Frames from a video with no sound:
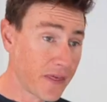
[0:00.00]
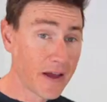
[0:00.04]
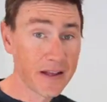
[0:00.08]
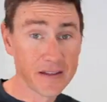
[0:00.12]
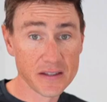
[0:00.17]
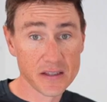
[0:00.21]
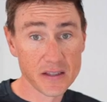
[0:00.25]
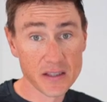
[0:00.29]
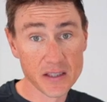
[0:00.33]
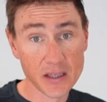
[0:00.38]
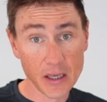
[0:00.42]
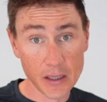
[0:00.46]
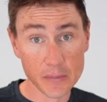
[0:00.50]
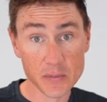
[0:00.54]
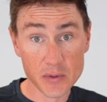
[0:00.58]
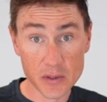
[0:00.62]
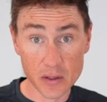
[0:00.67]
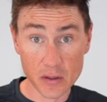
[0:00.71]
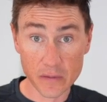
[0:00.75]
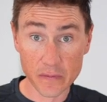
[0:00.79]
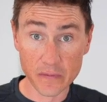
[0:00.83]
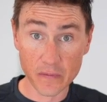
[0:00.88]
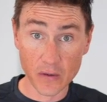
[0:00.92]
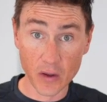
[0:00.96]
That's the same
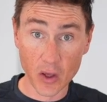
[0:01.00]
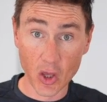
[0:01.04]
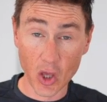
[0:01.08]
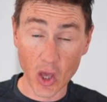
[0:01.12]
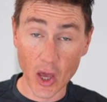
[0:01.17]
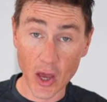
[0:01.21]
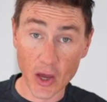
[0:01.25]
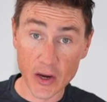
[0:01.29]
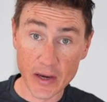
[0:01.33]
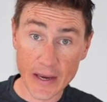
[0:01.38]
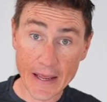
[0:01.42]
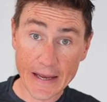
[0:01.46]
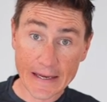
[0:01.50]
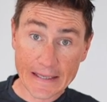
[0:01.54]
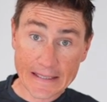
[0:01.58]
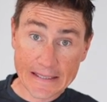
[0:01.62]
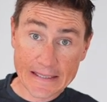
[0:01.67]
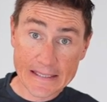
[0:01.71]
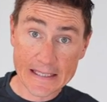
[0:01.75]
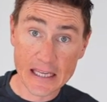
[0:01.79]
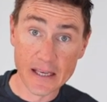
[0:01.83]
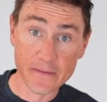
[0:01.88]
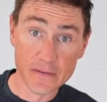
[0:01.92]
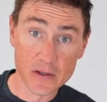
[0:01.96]
sort of
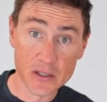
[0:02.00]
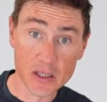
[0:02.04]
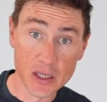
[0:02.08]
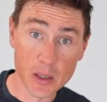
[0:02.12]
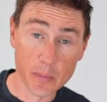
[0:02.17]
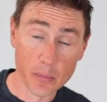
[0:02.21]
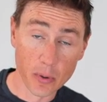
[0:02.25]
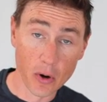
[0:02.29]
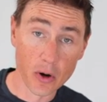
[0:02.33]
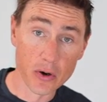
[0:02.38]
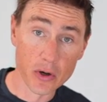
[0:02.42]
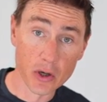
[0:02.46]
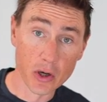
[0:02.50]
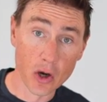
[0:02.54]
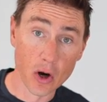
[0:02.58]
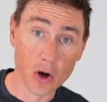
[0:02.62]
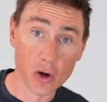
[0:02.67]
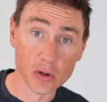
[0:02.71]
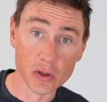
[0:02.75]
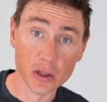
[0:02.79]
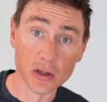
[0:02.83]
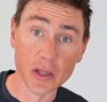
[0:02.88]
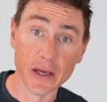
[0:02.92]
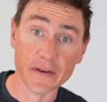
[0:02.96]
connectivity
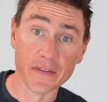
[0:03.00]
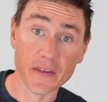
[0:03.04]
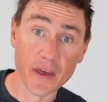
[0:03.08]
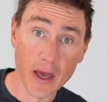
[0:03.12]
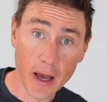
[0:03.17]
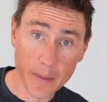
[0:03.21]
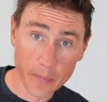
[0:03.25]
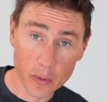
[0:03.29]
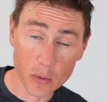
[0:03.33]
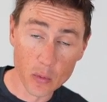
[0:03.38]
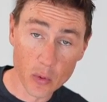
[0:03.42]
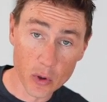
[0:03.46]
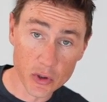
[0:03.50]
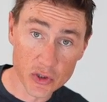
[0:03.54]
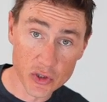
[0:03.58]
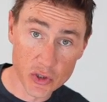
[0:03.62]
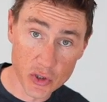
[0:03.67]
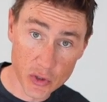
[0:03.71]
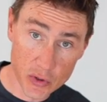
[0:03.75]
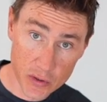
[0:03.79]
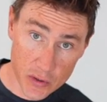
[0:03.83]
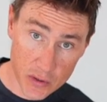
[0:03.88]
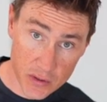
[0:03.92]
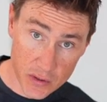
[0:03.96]
protocol like the Apple Watch
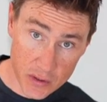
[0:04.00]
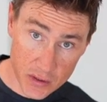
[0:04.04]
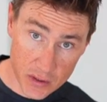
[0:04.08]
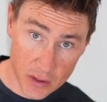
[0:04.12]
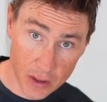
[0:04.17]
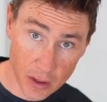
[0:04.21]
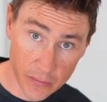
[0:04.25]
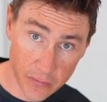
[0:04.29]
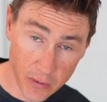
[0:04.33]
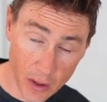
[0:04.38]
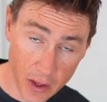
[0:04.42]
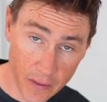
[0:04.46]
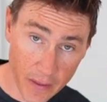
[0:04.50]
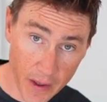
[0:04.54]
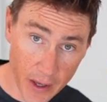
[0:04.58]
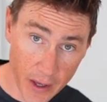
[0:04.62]
uses and stuff like